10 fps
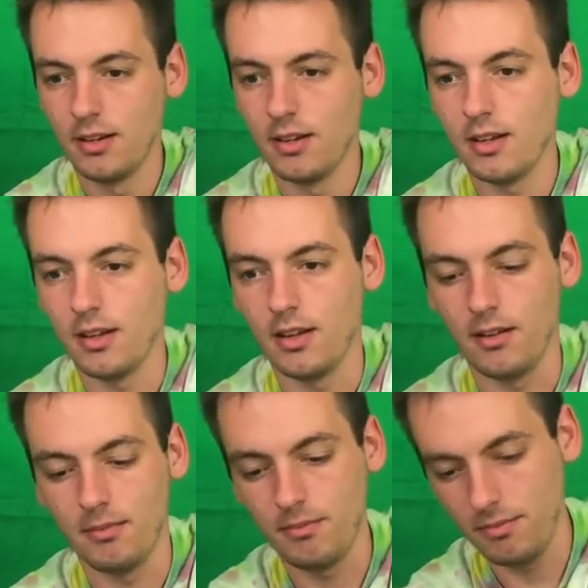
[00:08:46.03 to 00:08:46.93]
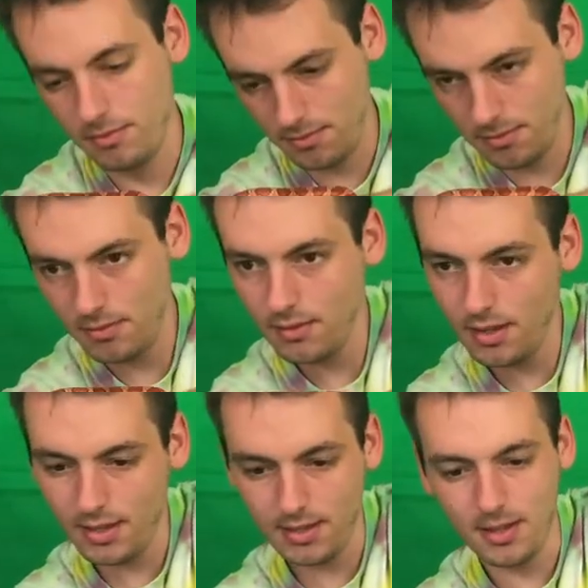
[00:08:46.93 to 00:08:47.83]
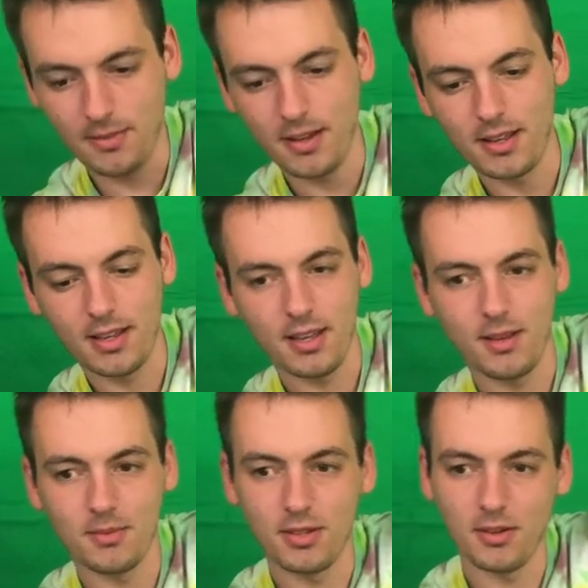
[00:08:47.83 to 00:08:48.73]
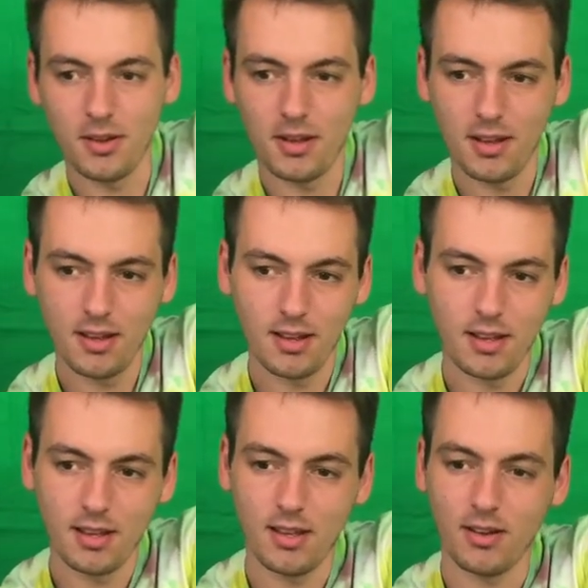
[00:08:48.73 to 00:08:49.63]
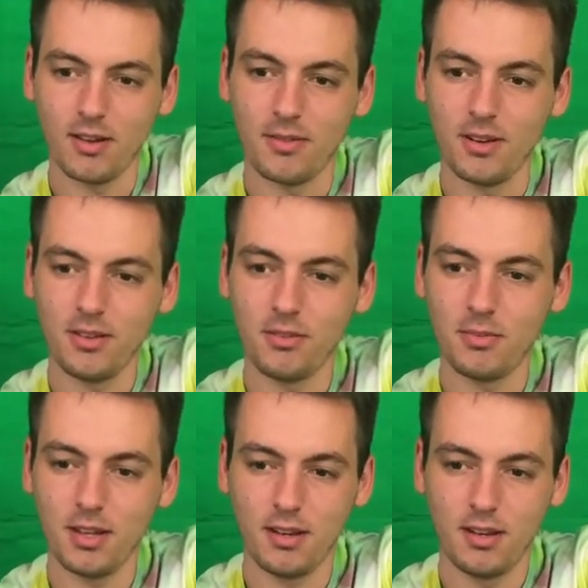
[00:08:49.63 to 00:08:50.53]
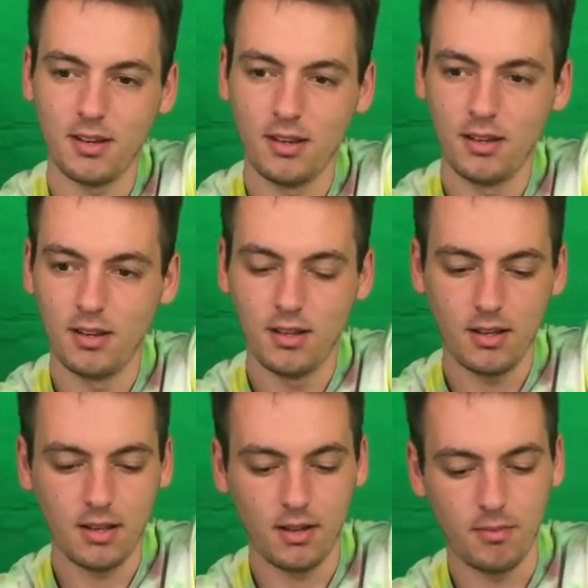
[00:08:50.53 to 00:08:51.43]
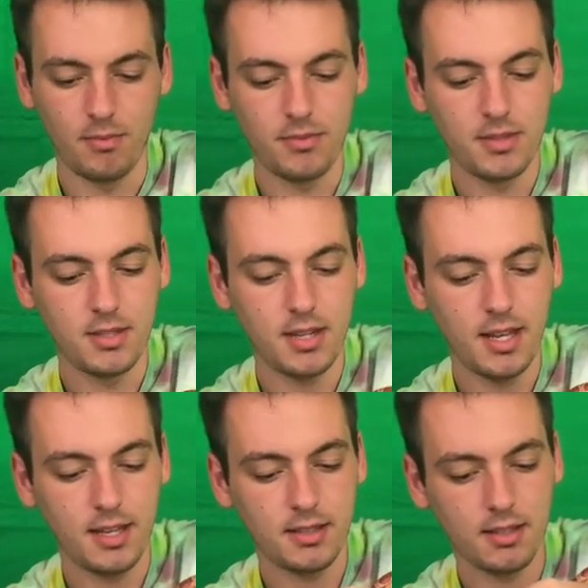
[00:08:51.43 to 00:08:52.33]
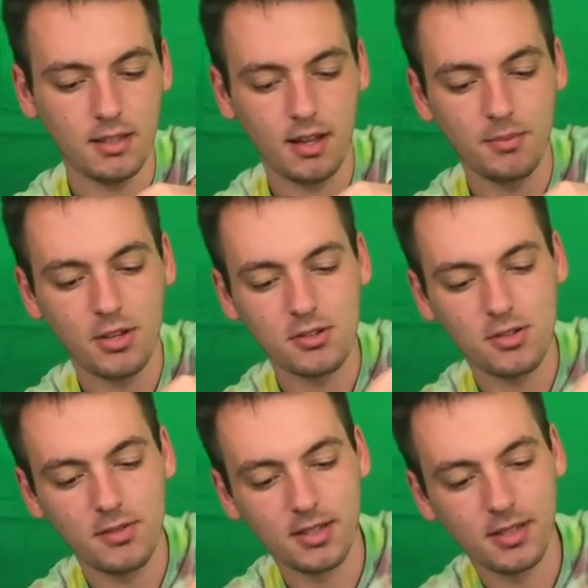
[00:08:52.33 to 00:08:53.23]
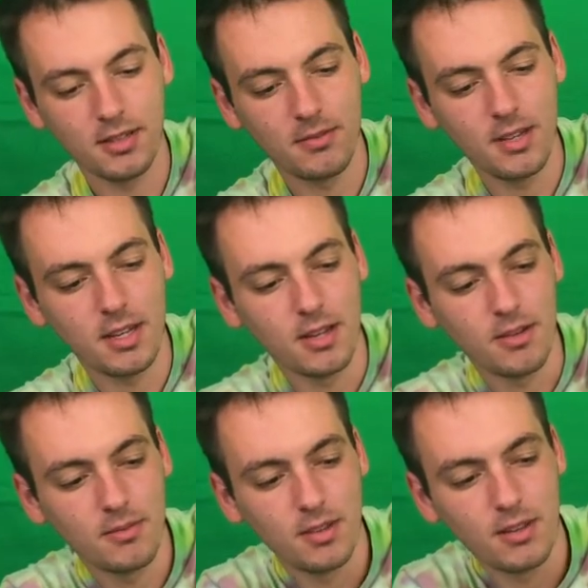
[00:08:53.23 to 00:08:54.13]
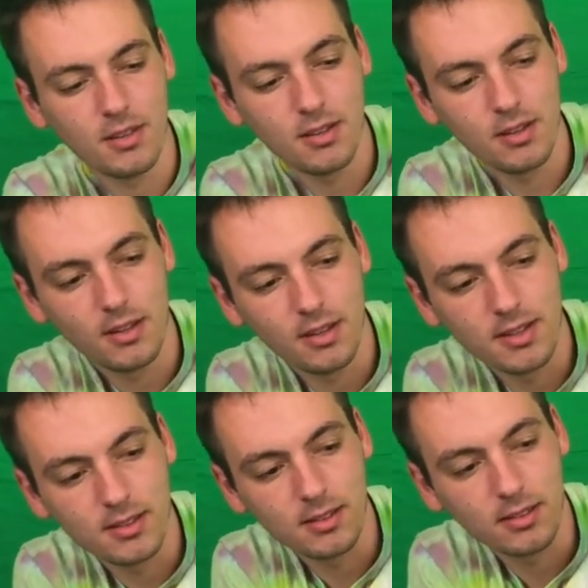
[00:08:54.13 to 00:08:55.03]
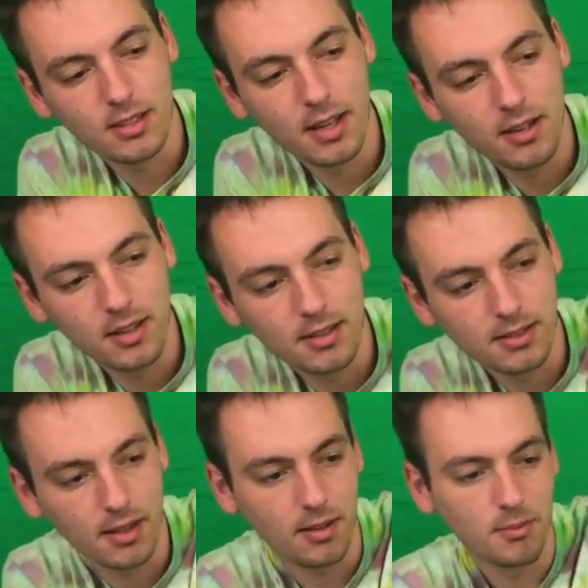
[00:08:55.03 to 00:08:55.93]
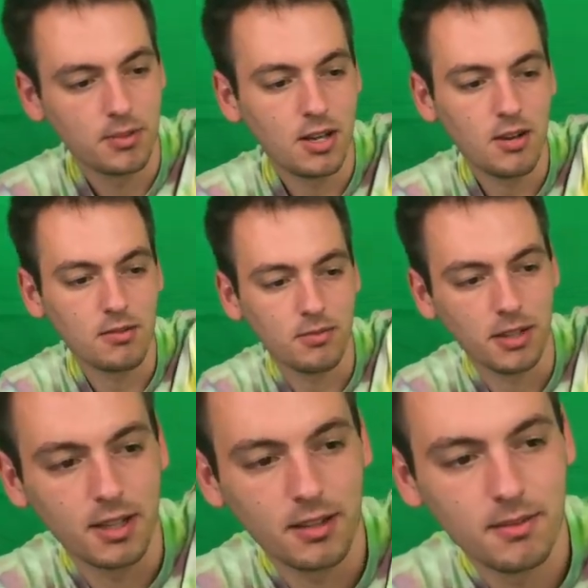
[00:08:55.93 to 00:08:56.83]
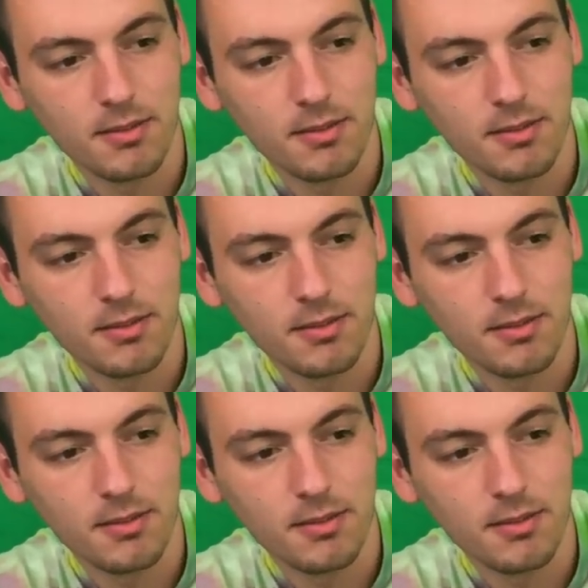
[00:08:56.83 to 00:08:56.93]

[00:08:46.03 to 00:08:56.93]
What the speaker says: Let's see if I can get him to get off here a little bit. Snakes, I'm not sure if you can see in the video, his little tail, his tongue flicking.